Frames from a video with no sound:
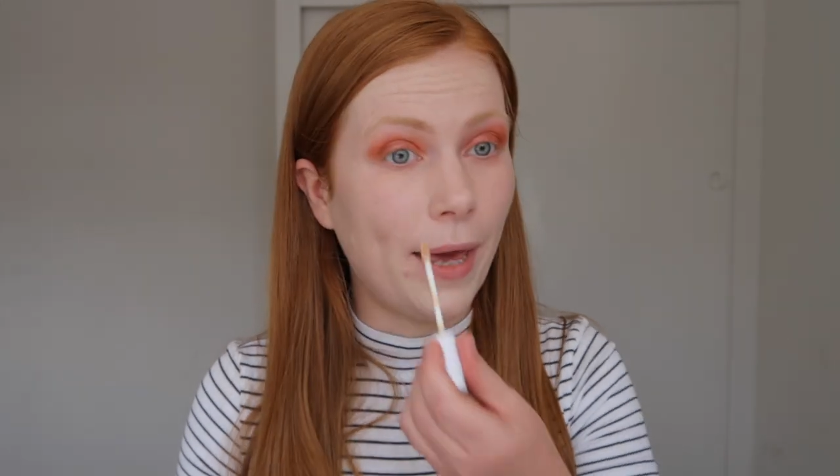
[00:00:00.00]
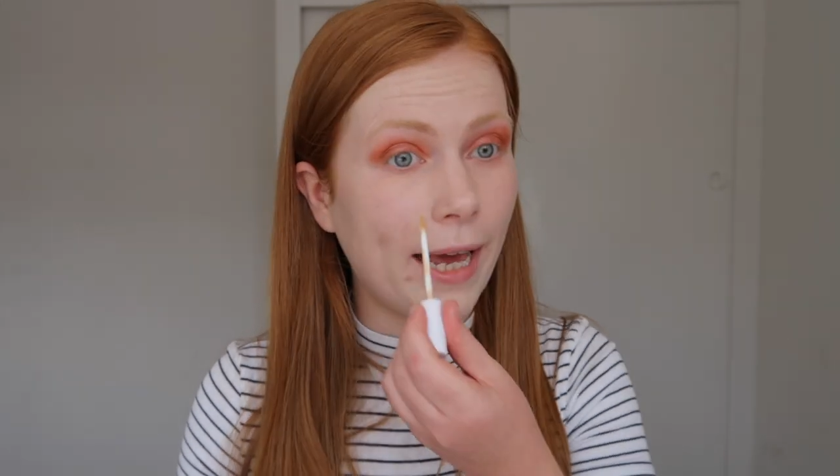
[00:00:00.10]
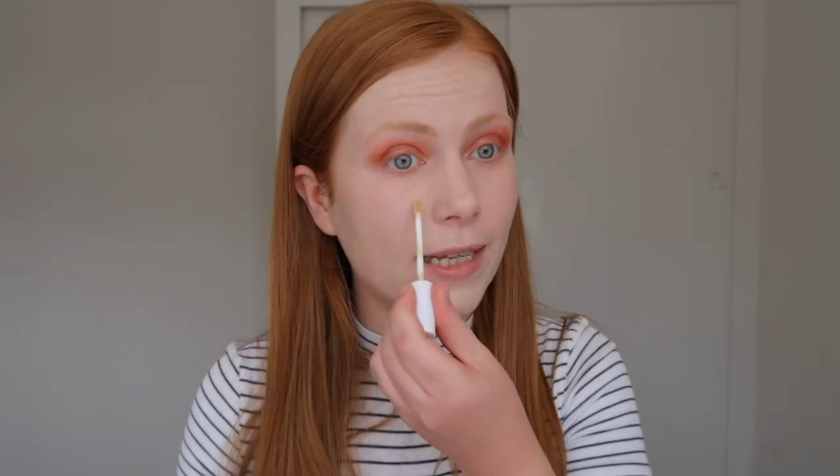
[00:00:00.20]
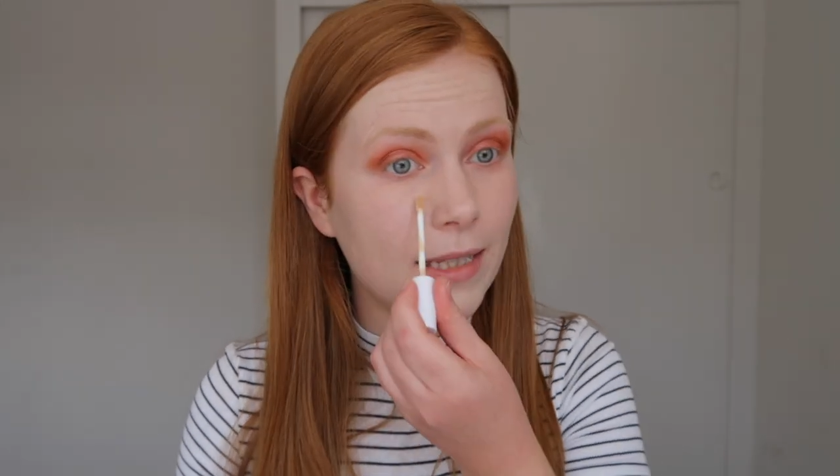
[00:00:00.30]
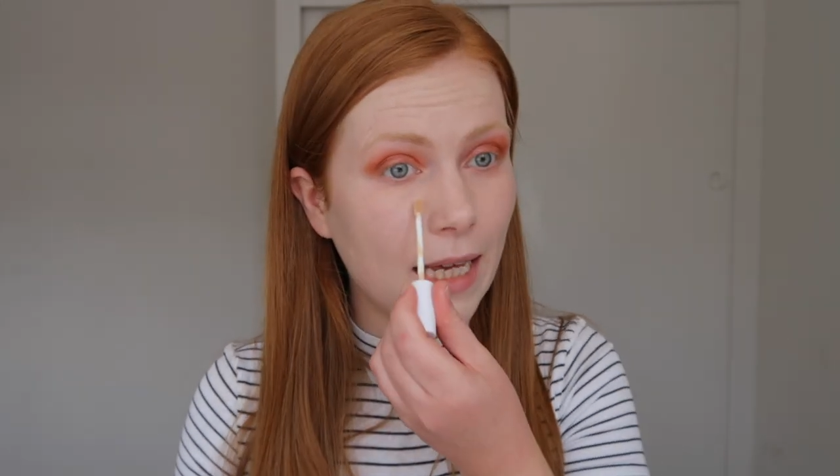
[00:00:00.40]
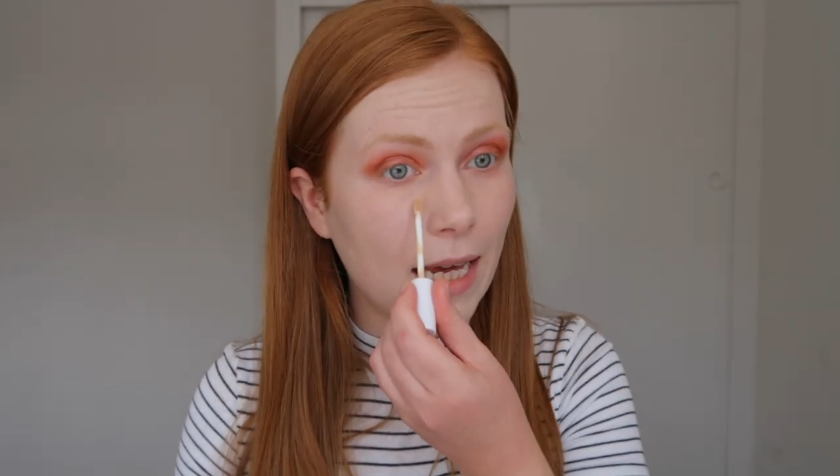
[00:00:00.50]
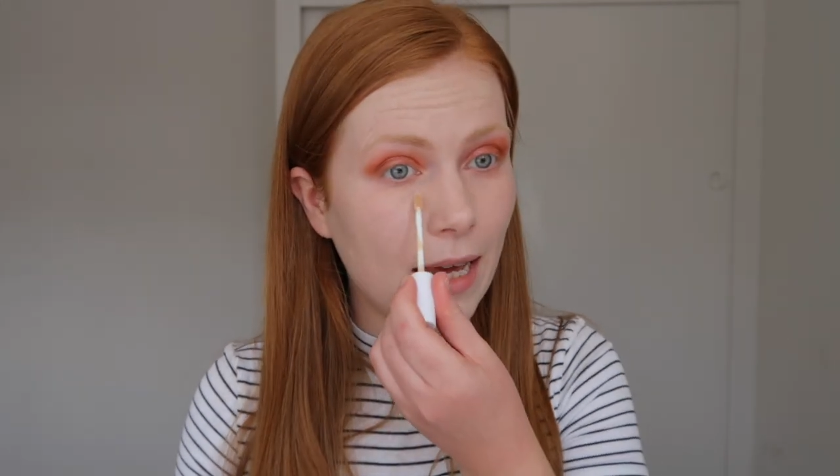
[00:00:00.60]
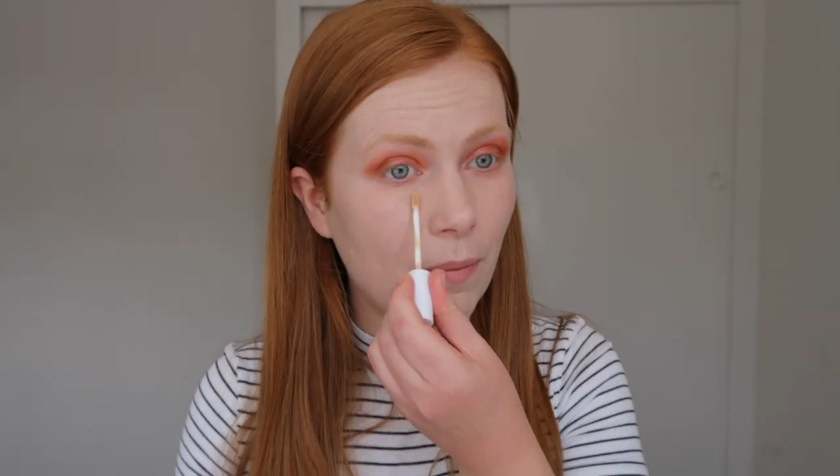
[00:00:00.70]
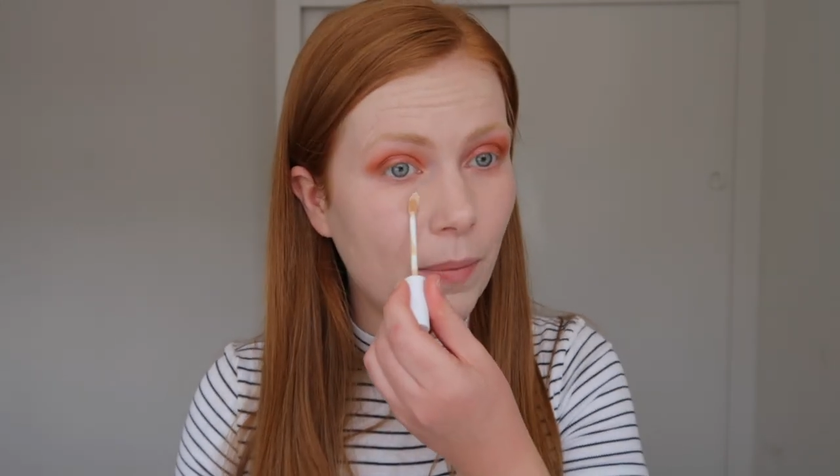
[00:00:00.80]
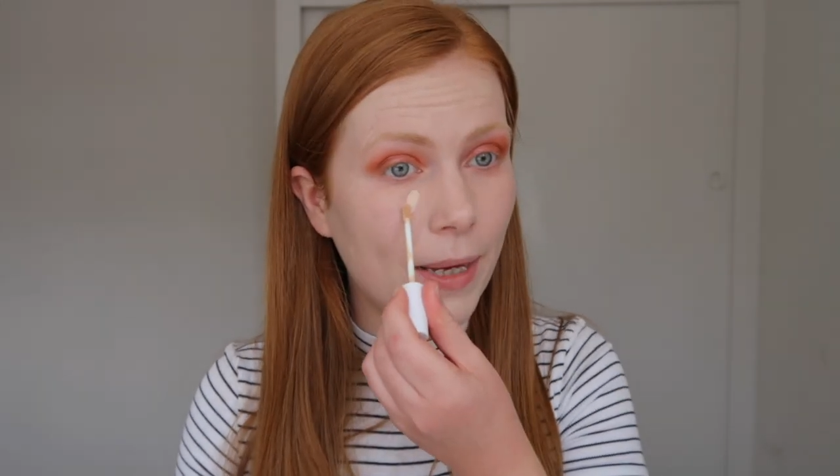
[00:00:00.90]
Pixi
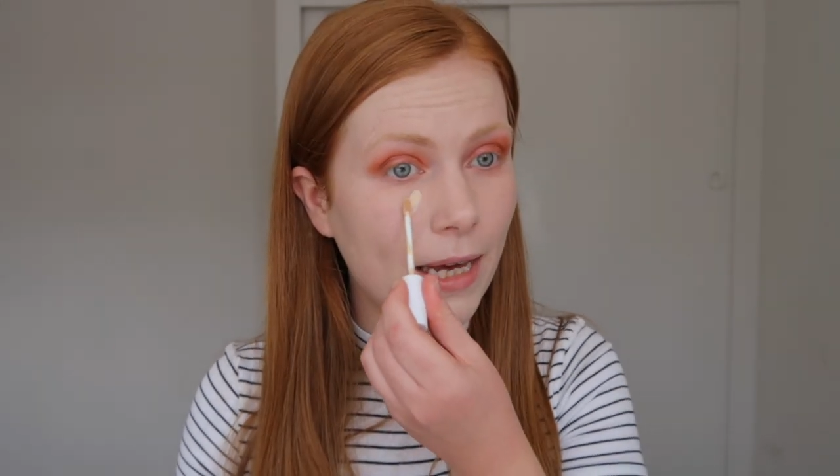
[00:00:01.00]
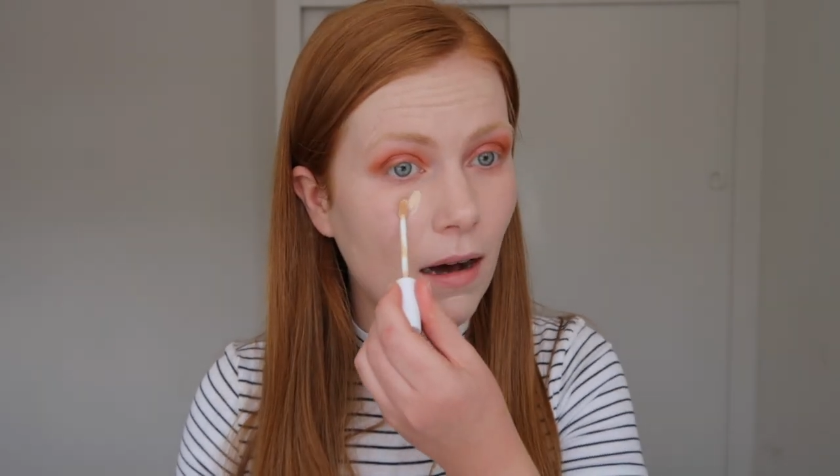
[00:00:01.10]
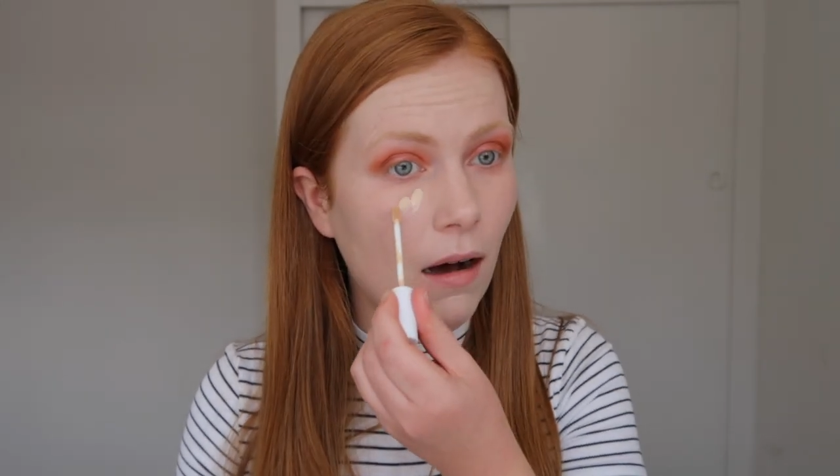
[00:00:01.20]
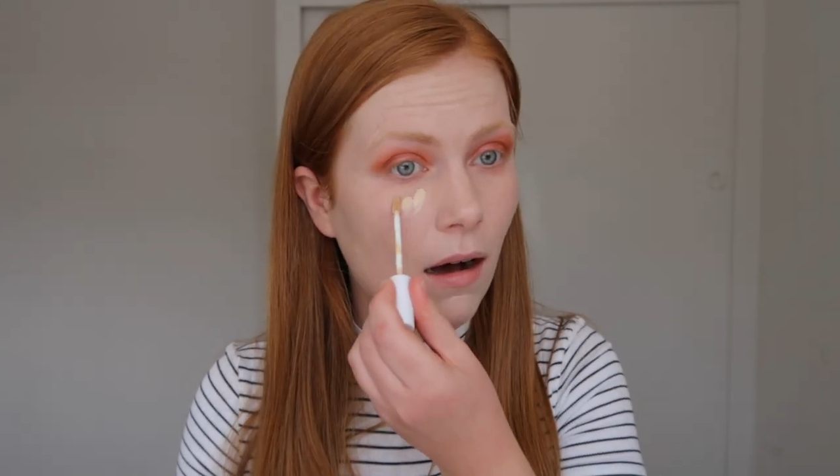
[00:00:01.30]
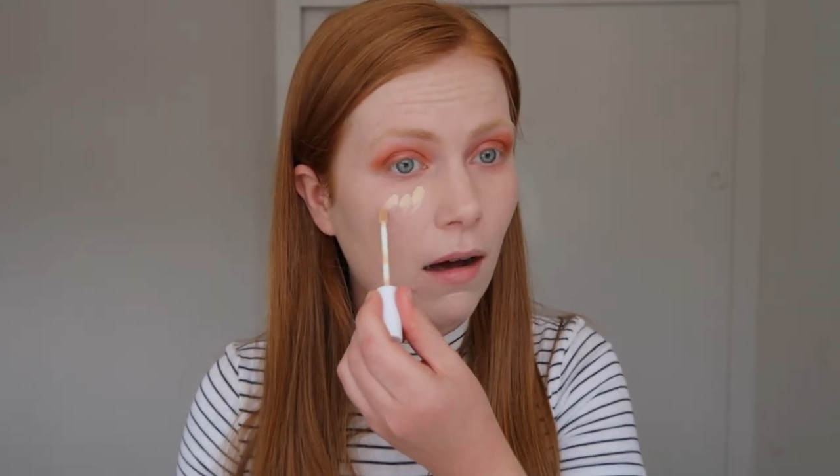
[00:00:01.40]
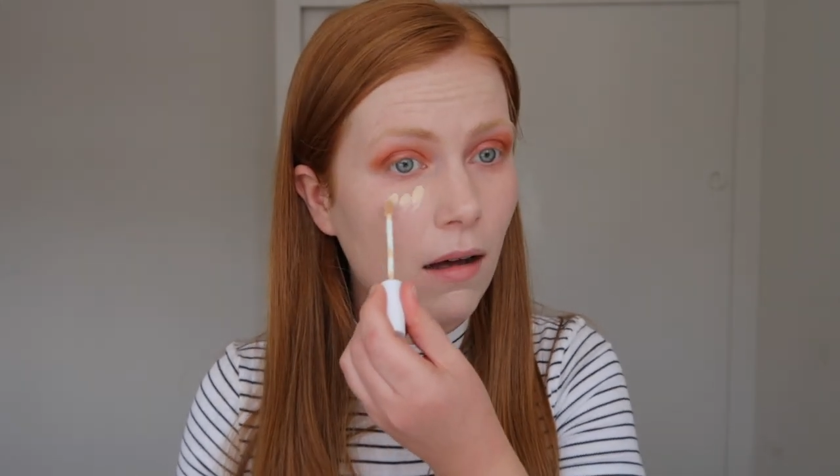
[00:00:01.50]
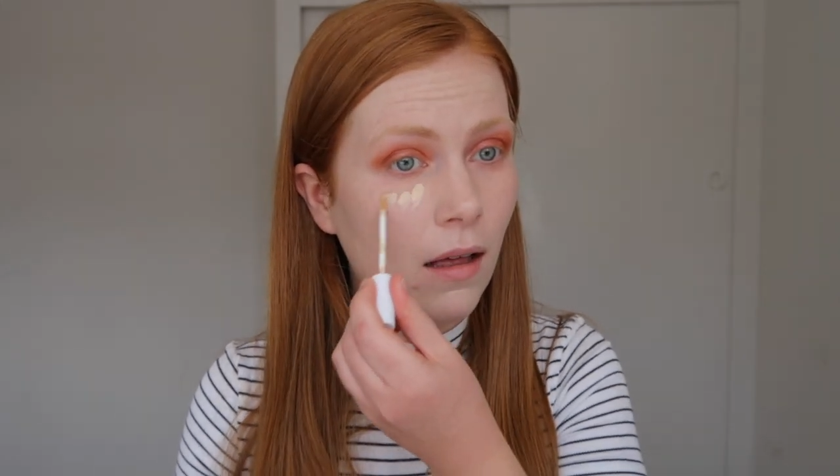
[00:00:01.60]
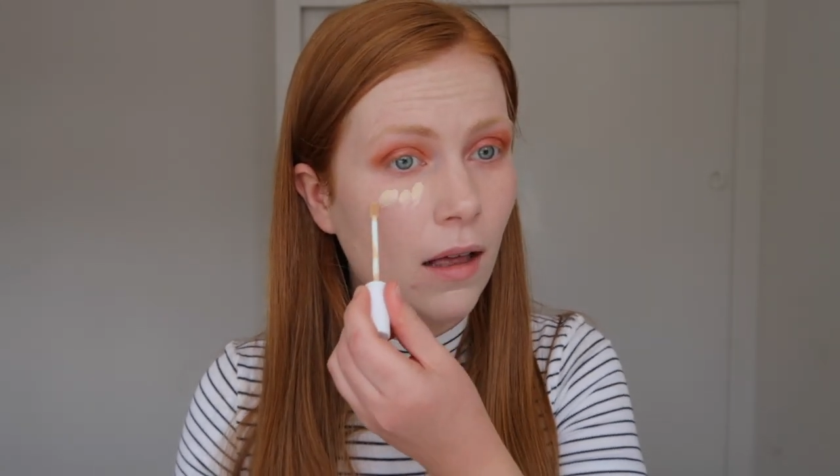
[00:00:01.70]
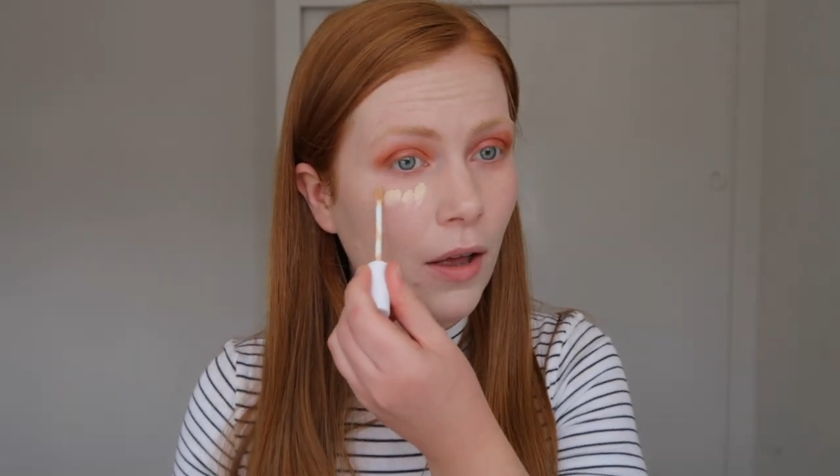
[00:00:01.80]
in PR